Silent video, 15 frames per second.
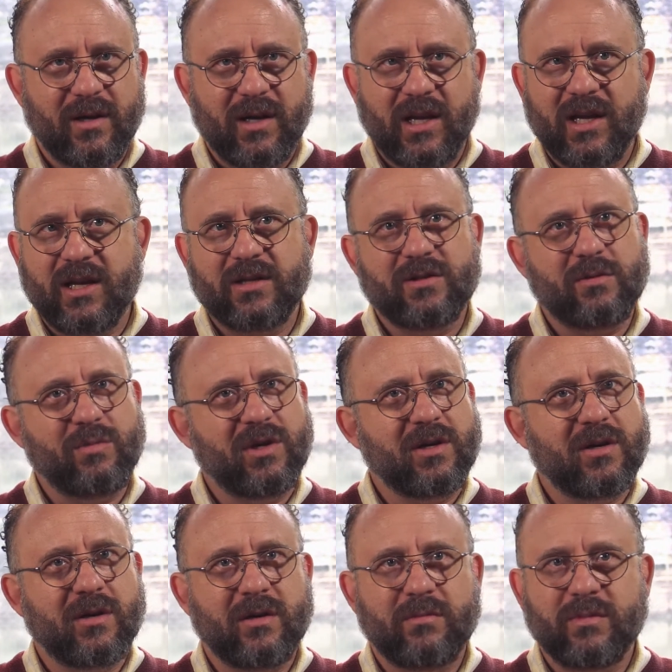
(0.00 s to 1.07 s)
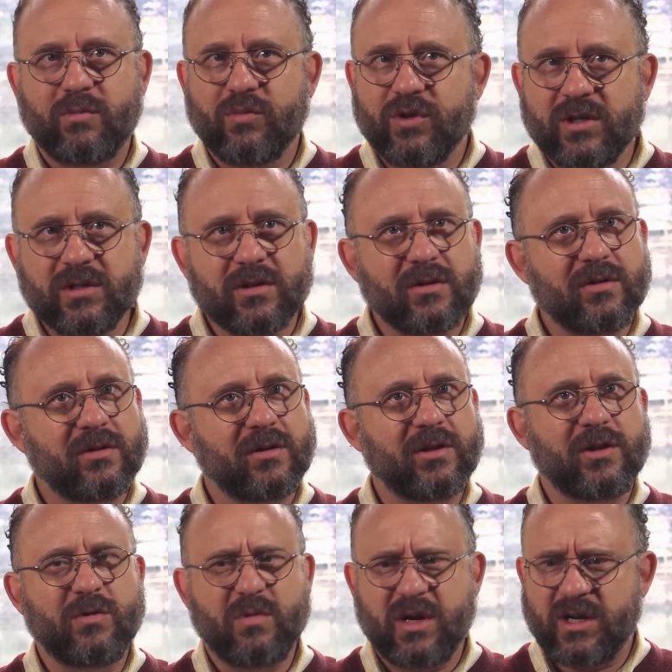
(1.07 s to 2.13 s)
And as you become a preschooler and
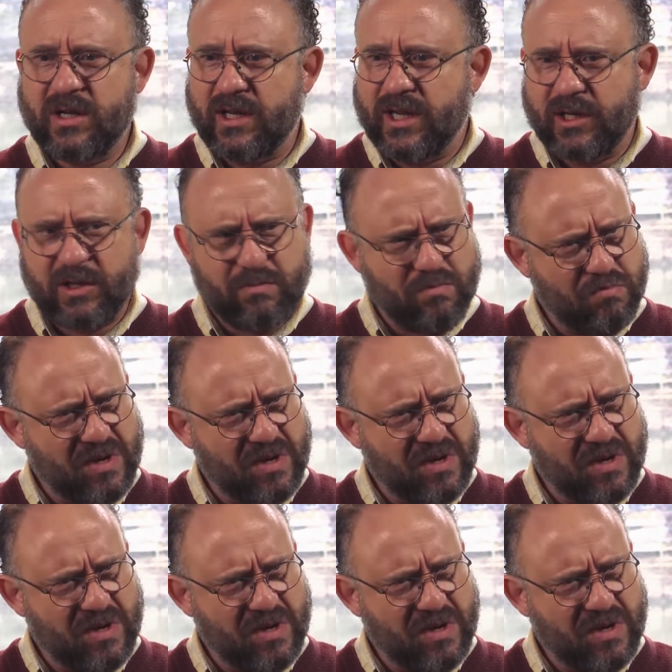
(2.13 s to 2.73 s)
you want to like